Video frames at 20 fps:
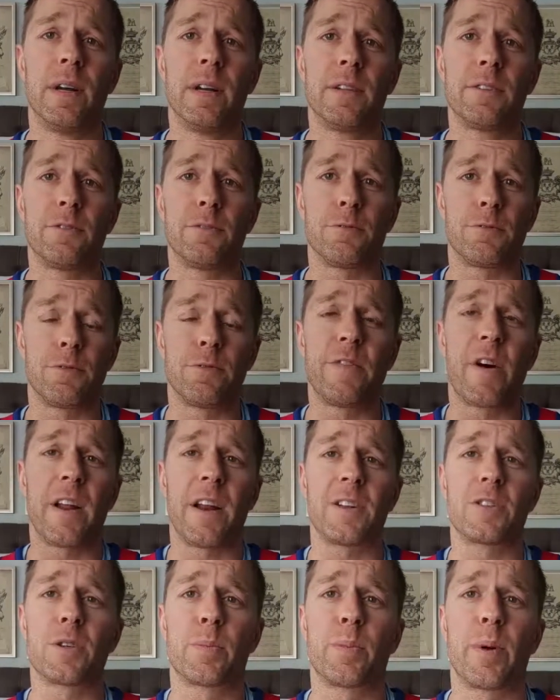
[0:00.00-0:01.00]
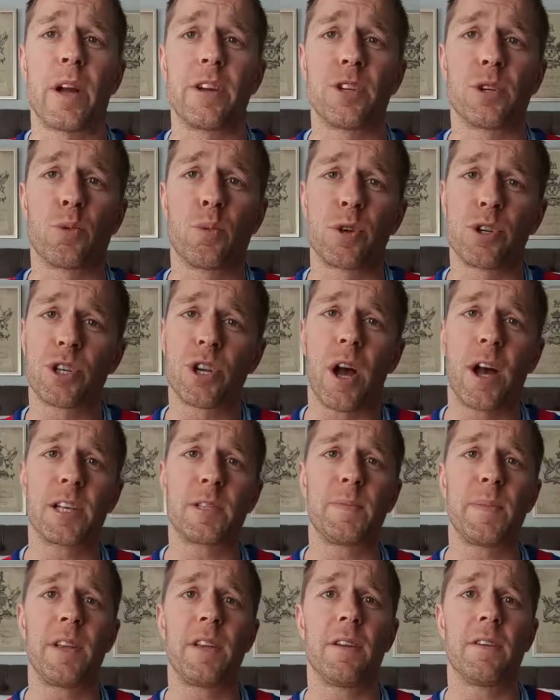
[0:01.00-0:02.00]
to finance the project, which cost
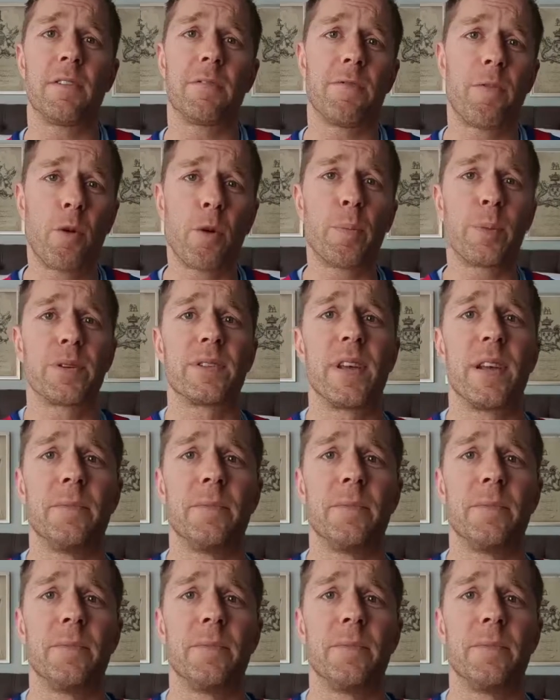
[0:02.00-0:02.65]
me 4%.